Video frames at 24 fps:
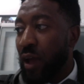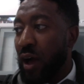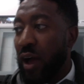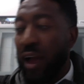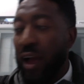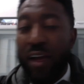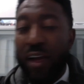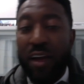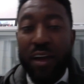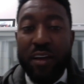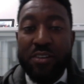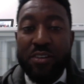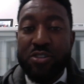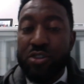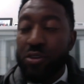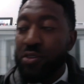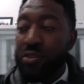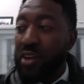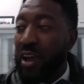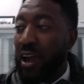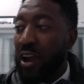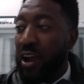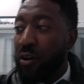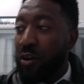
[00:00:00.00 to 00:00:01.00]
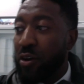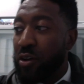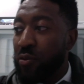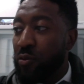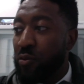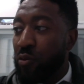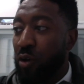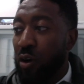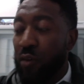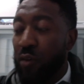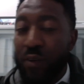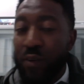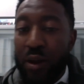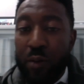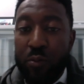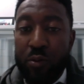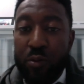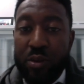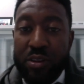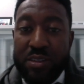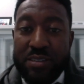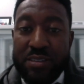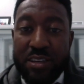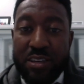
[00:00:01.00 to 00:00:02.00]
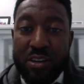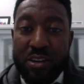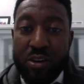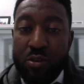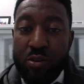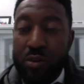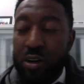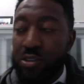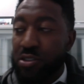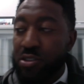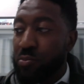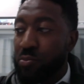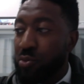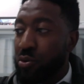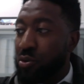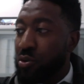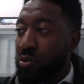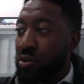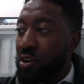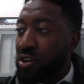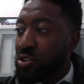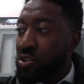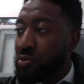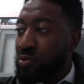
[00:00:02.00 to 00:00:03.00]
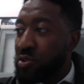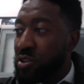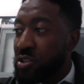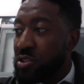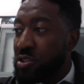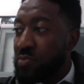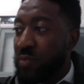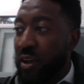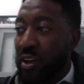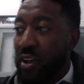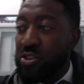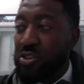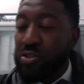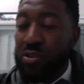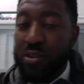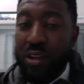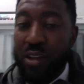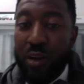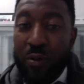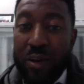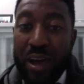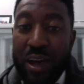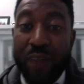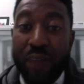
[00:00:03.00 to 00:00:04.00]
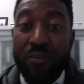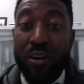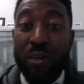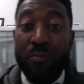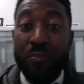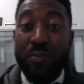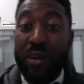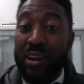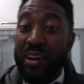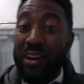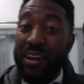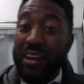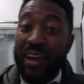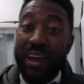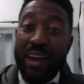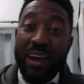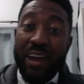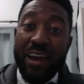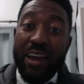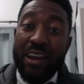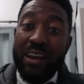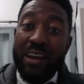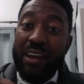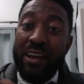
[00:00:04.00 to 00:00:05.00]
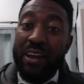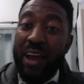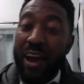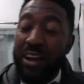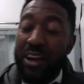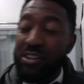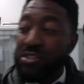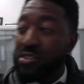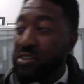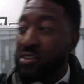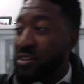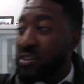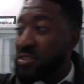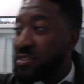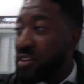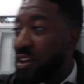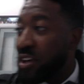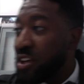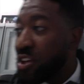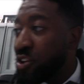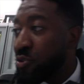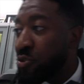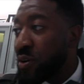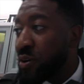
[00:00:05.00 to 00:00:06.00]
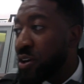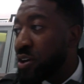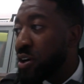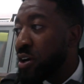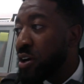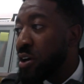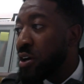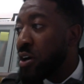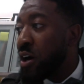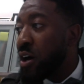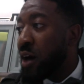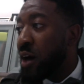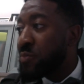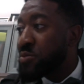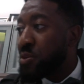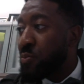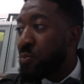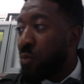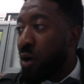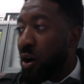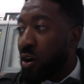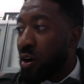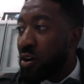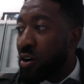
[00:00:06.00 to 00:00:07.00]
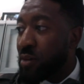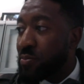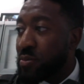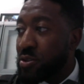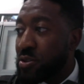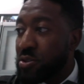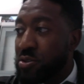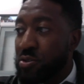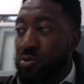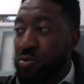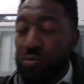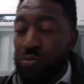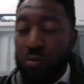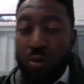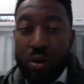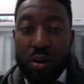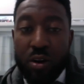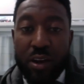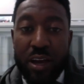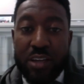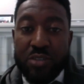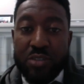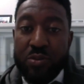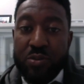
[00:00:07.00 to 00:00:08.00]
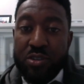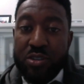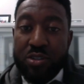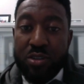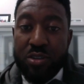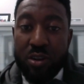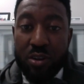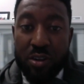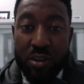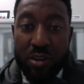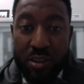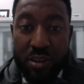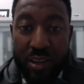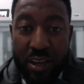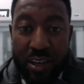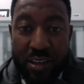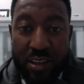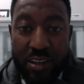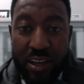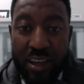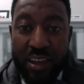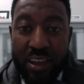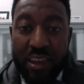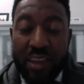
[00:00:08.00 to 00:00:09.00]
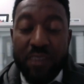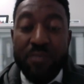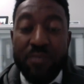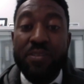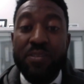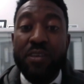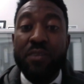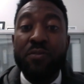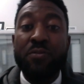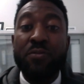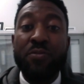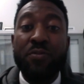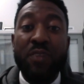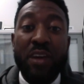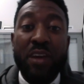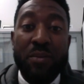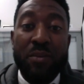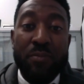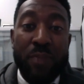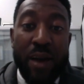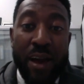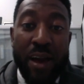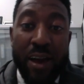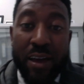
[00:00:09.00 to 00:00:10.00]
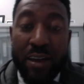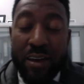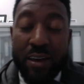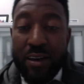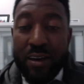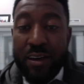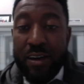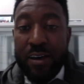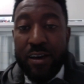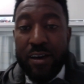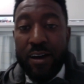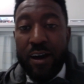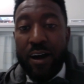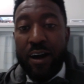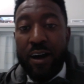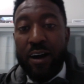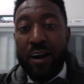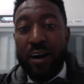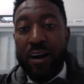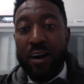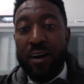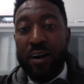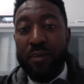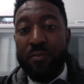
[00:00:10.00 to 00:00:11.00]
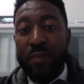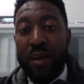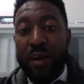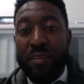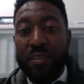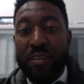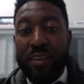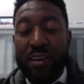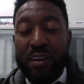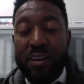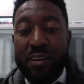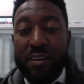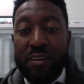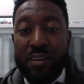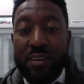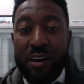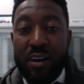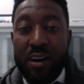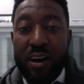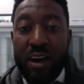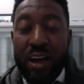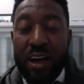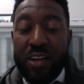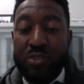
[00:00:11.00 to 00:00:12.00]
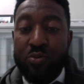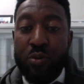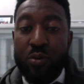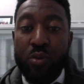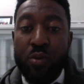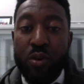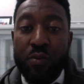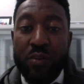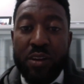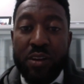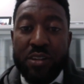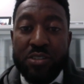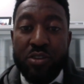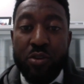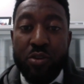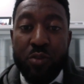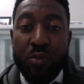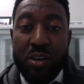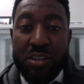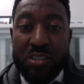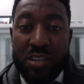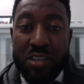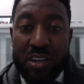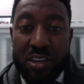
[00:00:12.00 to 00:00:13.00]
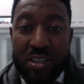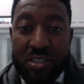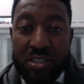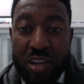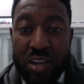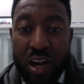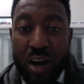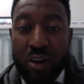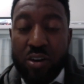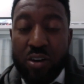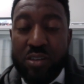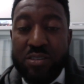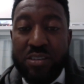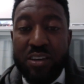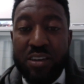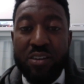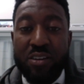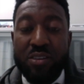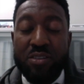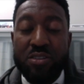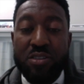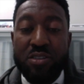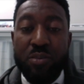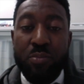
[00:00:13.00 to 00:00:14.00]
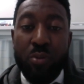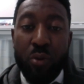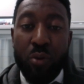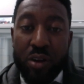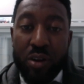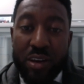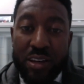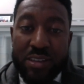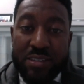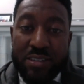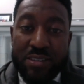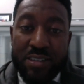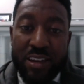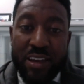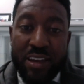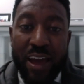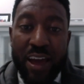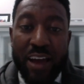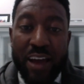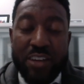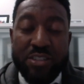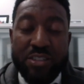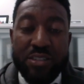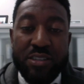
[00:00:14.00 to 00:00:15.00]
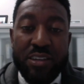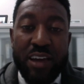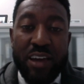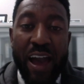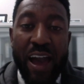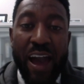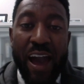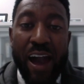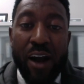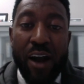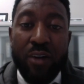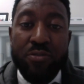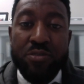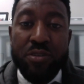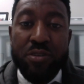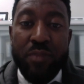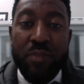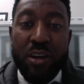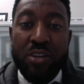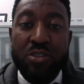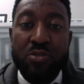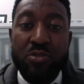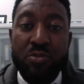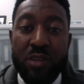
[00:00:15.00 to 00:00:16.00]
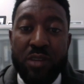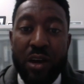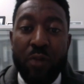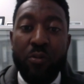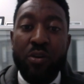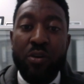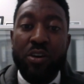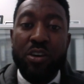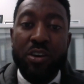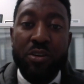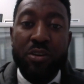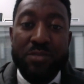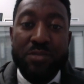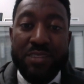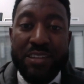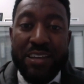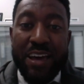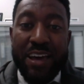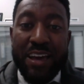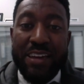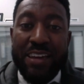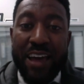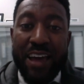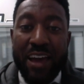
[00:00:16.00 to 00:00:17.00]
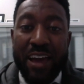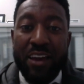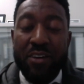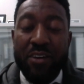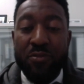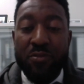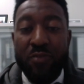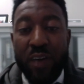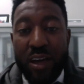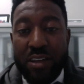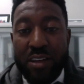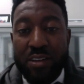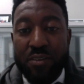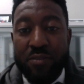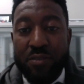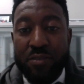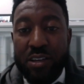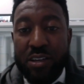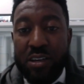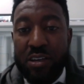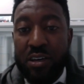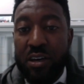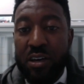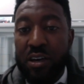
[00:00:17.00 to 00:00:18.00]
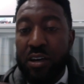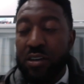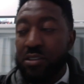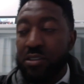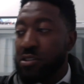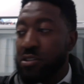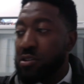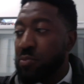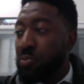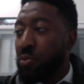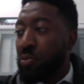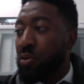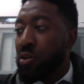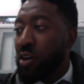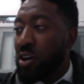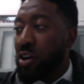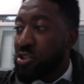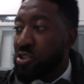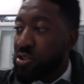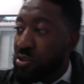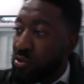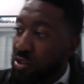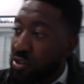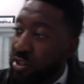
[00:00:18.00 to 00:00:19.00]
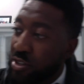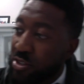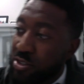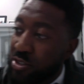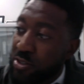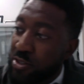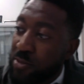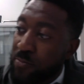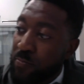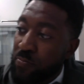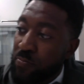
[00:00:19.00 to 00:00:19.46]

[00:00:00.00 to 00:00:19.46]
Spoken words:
And so the area of growth that I'm really seeing across the board is really just making sure that we have our pen in hand and actually continuing to mark up the student work as we circulate and give them feedback. And then as we're moving into reteach, I'll continue to support us and actually how to make sure that we're using that data effectively to support our students.